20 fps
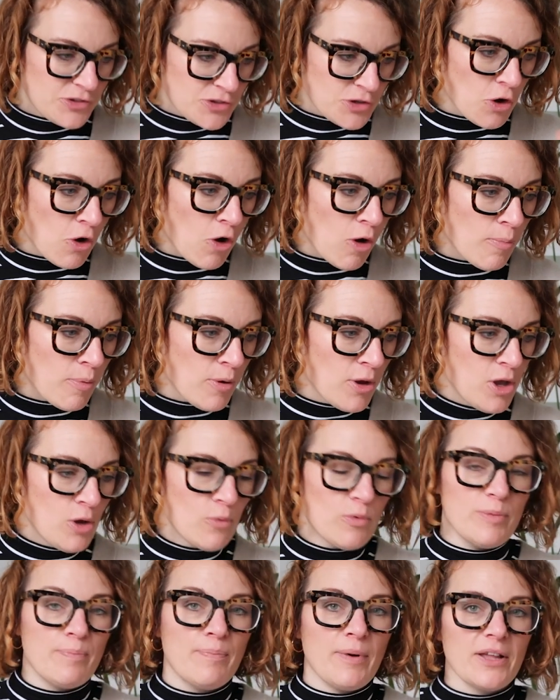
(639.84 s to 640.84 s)
top
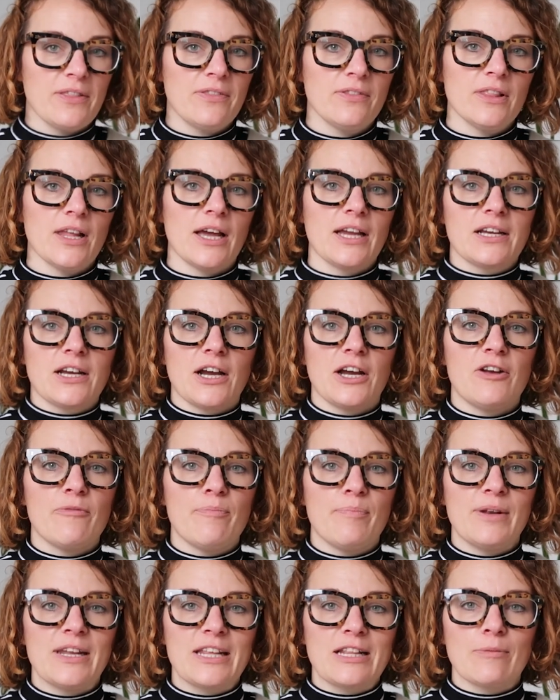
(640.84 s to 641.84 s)
with button, like kind
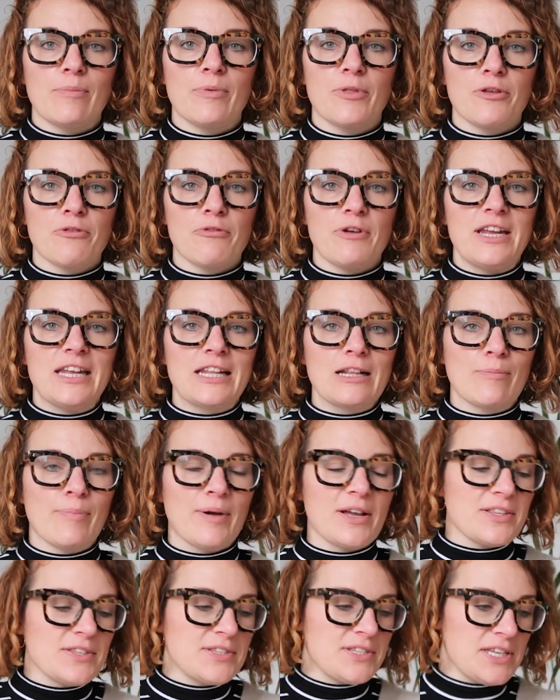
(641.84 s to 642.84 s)
of little three little
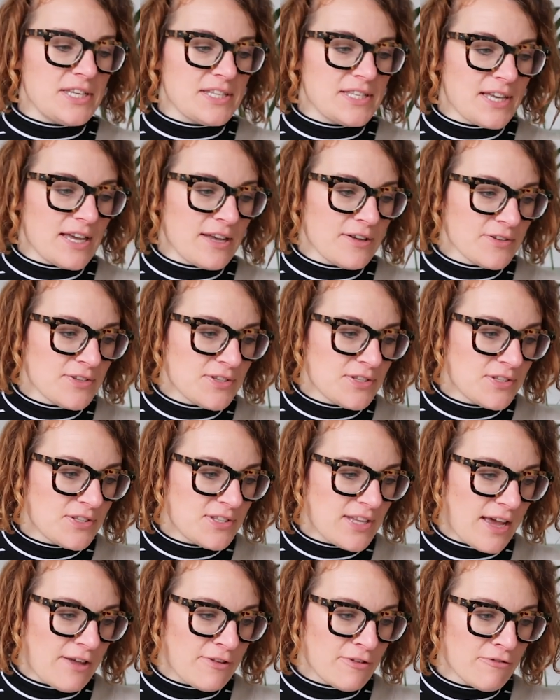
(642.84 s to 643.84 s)
button details
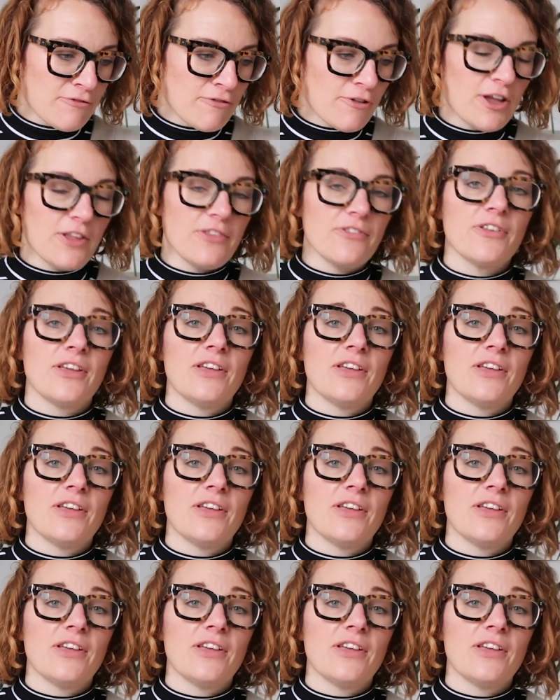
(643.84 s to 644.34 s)
down the front.